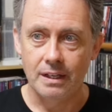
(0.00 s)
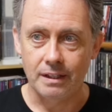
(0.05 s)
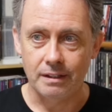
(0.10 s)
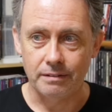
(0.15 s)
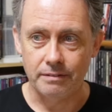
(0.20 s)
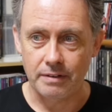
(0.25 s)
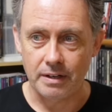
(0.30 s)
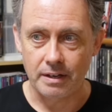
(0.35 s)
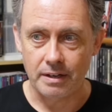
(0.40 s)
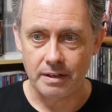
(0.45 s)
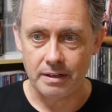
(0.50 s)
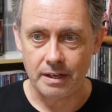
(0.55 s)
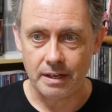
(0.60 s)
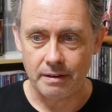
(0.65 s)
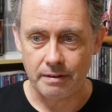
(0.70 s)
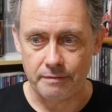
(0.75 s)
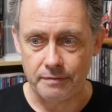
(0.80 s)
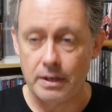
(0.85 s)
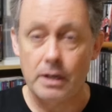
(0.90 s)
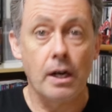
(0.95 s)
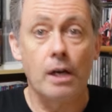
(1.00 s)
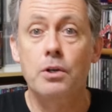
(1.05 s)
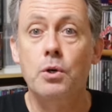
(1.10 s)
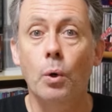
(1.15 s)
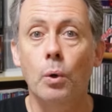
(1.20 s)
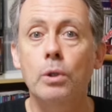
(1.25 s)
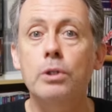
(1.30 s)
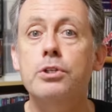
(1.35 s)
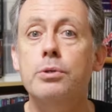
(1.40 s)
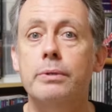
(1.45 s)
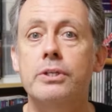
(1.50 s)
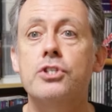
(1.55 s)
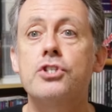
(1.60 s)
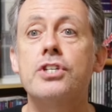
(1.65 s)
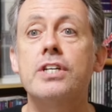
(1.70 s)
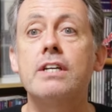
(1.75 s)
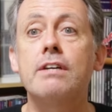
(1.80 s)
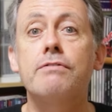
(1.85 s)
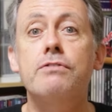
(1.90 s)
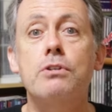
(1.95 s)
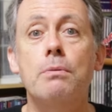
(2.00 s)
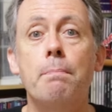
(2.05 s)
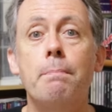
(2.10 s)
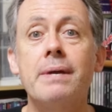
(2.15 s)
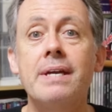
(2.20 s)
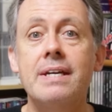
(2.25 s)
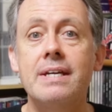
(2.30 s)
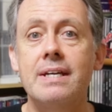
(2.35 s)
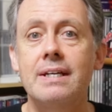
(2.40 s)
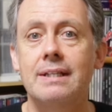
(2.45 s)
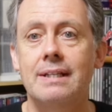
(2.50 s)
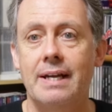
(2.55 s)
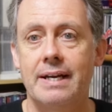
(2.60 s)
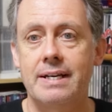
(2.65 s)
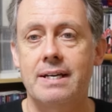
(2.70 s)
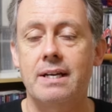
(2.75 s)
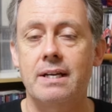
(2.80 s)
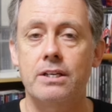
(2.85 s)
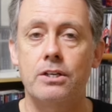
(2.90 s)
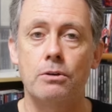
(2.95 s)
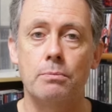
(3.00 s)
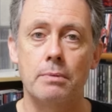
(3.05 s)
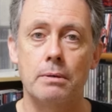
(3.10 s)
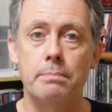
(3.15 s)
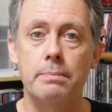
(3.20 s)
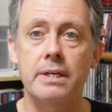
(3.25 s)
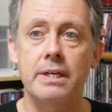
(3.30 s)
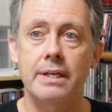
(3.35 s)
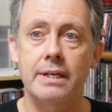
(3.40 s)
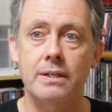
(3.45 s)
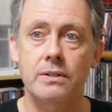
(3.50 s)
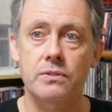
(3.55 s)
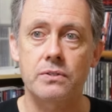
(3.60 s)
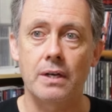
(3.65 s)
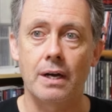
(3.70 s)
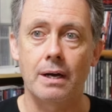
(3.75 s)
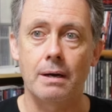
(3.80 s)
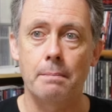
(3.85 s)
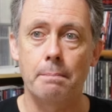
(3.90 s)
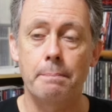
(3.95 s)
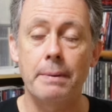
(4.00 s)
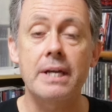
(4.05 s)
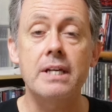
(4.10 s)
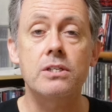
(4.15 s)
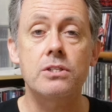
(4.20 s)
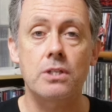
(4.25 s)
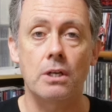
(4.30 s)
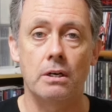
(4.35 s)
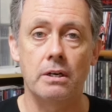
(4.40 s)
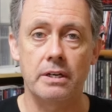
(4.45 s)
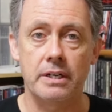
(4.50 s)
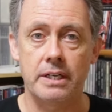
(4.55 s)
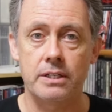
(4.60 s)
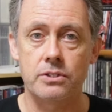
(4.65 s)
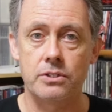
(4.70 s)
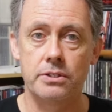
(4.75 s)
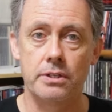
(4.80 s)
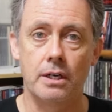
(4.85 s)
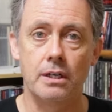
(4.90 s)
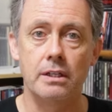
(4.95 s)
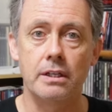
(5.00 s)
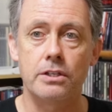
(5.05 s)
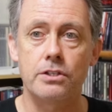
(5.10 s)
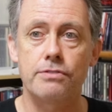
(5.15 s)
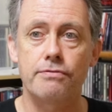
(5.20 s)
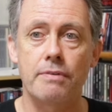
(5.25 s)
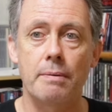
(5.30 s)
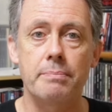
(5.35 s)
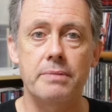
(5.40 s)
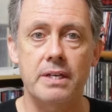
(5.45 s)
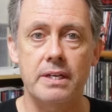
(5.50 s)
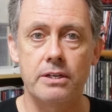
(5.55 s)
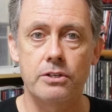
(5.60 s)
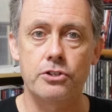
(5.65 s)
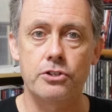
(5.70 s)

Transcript: a goal to achieve, to be like human beings, based on its knowledge from the